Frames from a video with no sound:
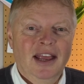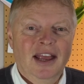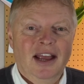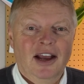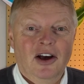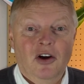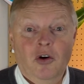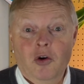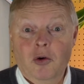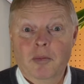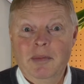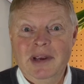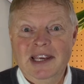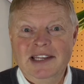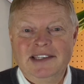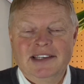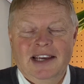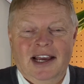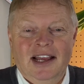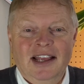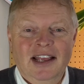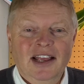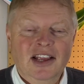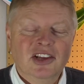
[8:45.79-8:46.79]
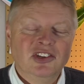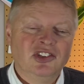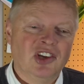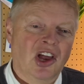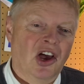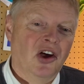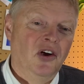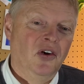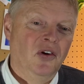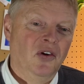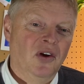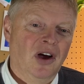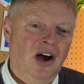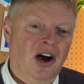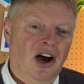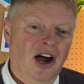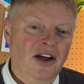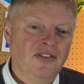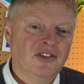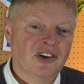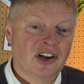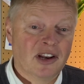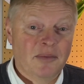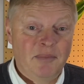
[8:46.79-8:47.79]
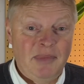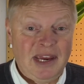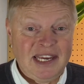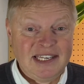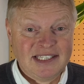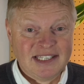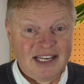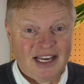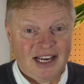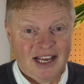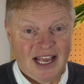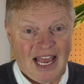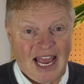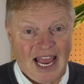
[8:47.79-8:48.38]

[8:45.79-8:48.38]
or meter. So I've got a meter,